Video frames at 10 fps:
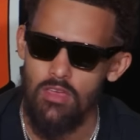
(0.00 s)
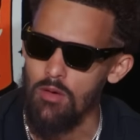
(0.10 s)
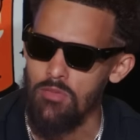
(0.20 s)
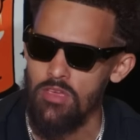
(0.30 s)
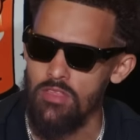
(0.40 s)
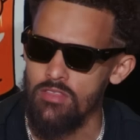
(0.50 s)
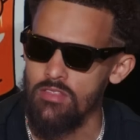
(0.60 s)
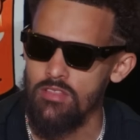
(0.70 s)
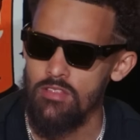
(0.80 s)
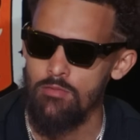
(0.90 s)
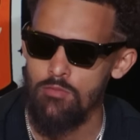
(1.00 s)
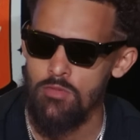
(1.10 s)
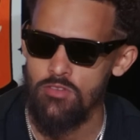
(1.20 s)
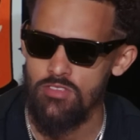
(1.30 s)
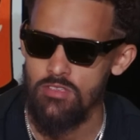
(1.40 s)
I mean,
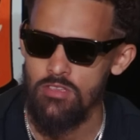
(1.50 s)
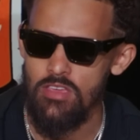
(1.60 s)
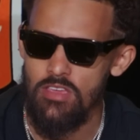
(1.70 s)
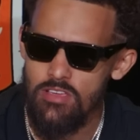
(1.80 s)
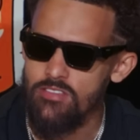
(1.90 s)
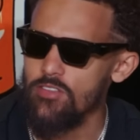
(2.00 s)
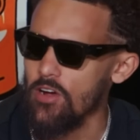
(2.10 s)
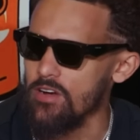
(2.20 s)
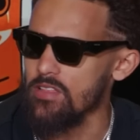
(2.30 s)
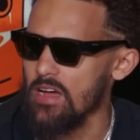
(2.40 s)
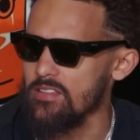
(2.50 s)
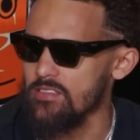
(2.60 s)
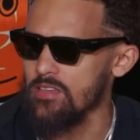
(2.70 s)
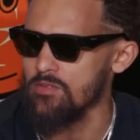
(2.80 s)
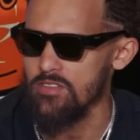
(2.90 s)
he could start on a lot of
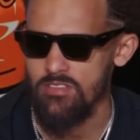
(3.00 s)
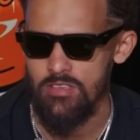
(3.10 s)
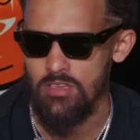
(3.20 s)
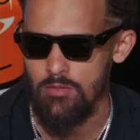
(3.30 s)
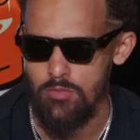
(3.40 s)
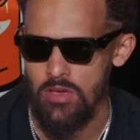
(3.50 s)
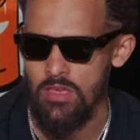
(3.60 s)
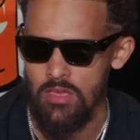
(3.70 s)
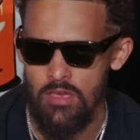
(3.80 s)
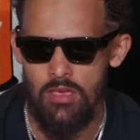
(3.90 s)
teams in this league, but